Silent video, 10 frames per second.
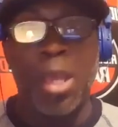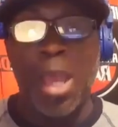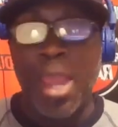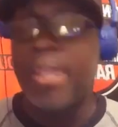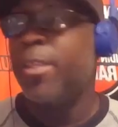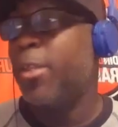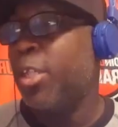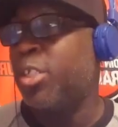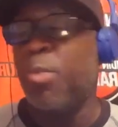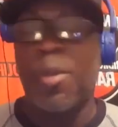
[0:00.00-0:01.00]
All right.
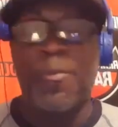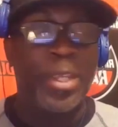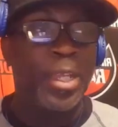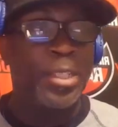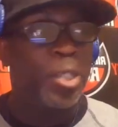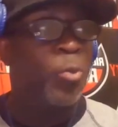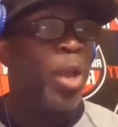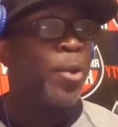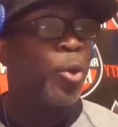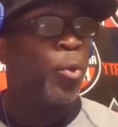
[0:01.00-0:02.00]
It's your boy Vic X
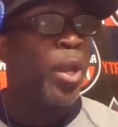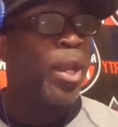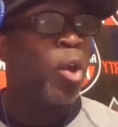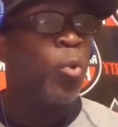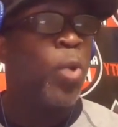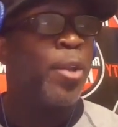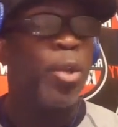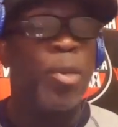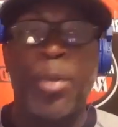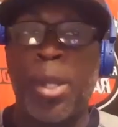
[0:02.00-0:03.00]
L, Ridin' Dirty Radio,
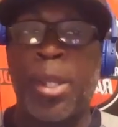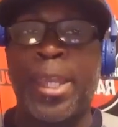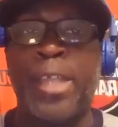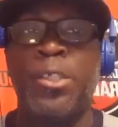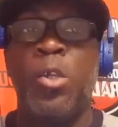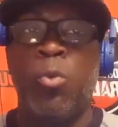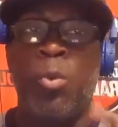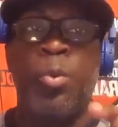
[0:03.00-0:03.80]
Ridin' Dirty Podcast.